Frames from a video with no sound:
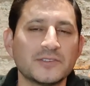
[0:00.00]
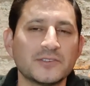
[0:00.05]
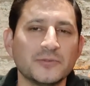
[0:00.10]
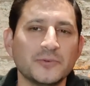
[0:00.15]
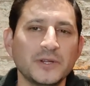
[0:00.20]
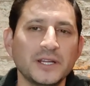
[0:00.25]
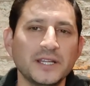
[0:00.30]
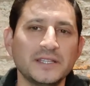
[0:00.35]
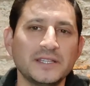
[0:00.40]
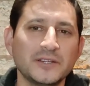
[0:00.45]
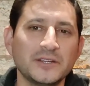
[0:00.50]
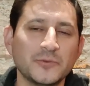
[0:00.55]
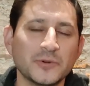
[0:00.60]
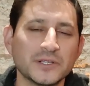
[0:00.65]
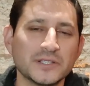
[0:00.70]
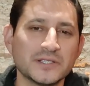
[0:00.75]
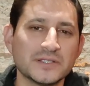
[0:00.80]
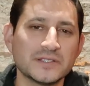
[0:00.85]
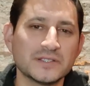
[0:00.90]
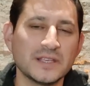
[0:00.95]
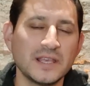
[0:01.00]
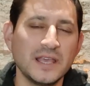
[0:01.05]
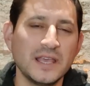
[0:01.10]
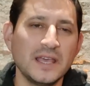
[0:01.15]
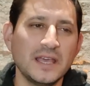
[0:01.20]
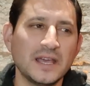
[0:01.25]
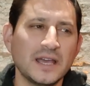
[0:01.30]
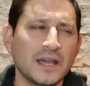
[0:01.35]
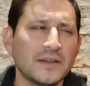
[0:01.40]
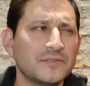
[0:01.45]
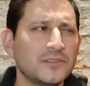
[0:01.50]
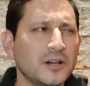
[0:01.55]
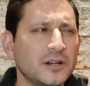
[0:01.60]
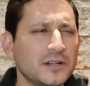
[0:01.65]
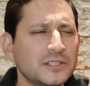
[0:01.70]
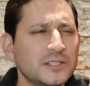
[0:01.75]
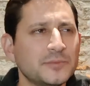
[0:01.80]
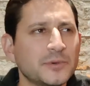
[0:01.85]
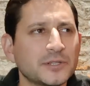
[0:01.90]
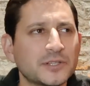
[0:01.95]
So what I did was, I've
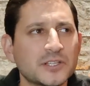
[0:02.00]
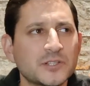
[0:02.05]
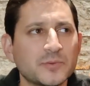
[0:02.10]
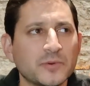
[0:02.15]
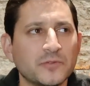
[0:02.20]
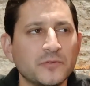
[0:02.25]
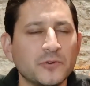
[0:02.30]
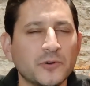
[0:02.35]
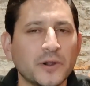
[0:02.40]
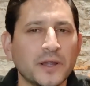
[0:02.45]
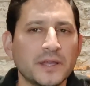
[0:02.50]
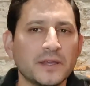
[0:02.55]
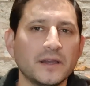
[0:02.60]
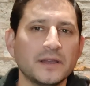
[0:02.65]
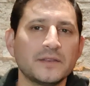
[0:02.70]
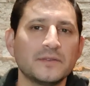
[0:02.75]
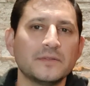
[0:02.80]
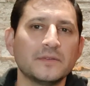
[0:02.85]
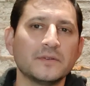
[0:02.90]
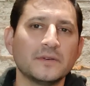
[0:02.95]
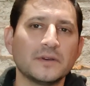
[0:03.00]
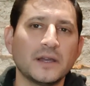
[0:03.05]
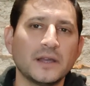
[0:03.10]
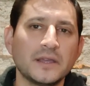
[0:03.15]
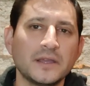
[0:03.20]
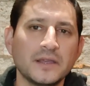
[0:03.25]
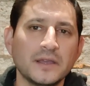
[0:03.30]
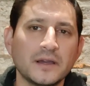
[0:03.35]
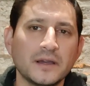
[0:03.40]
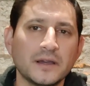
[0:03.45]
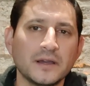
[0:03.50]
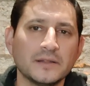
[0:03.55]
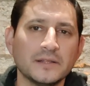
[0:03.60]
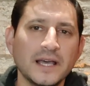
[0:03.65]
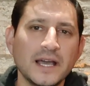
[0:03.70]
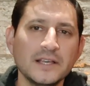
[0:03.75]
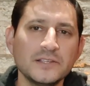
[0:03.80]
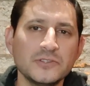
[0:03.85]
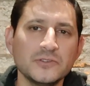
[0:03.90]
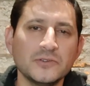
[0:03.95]
talked about this before. I I, I uh,
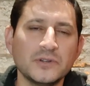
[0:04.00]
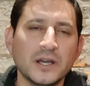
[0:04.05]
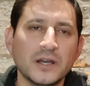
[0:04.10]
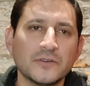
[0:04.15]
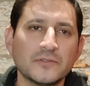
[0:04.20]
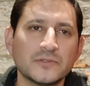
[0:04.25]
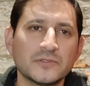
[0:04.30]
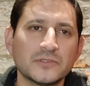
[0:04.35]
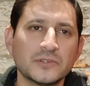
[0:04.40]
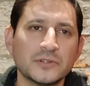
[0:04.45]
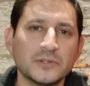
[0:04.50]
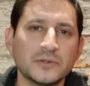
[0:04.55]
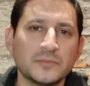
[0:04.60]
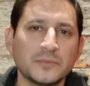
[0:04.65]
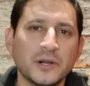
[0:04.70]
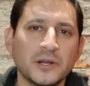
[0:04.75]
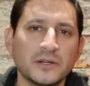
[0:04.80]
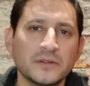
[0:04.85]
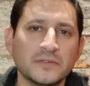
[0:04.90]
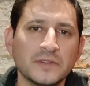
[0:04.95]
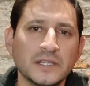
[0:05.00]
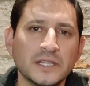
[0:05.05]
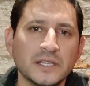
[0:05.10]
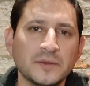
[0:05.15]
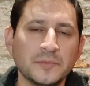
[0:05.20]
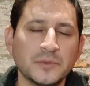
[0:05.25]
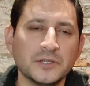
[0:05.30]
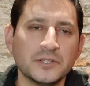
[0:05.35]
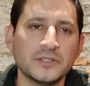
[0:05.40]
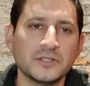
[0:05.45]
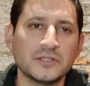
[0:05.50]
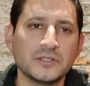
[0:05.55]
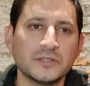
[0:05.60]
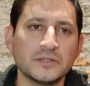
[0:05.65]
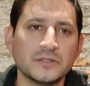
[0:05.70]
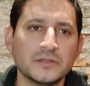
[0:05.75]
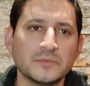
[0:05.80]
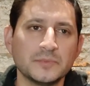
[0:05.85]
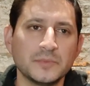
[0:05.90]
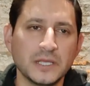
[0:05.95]
lassoed off certain part of the
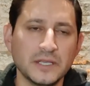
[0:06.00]
image,